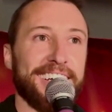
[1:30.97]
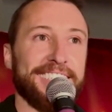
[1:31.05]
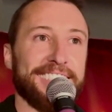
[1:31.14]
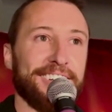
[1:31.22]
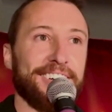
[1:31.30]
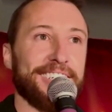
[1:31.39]

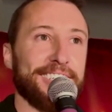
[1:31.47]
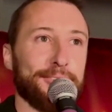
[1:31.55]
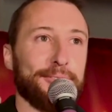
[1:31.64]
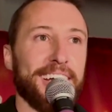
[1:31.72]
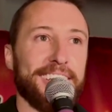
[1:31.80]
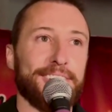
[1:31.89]
He's a little under the
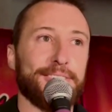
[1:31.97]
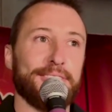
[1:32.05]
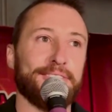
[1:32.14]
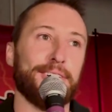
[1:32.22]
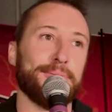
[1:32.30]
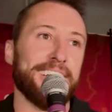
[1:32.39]
weather.
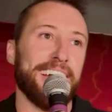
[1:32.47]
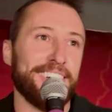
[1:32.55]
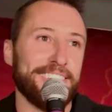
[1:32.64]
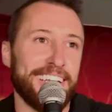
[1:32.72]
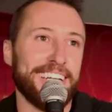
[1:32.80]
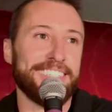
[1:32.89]
We've all been
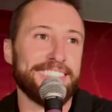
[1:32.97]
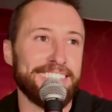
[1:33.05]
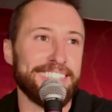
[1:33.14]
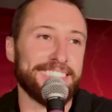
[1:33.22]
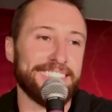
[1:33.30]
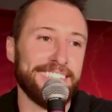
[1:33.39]
out late
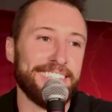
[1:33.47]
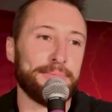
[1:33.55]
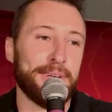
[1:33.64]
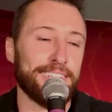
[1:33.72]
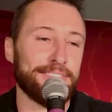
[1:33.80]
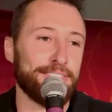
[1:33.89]
these
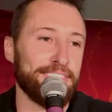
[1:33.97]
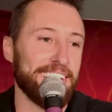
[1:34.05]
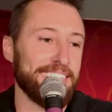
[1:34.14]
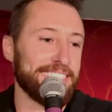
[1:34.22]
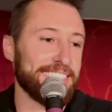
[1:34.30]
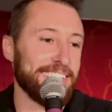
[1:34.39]
past few
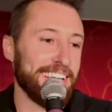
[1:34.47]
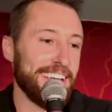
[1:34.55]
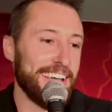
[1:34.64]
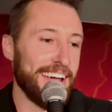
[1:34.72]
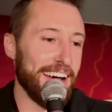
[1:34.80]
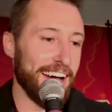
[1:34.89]
nights.
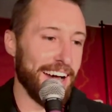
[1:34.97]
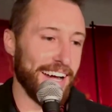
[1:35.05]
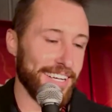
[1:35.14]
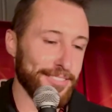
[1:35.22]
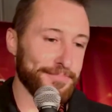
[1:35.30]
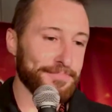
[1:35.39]

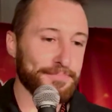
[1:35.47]
Uh,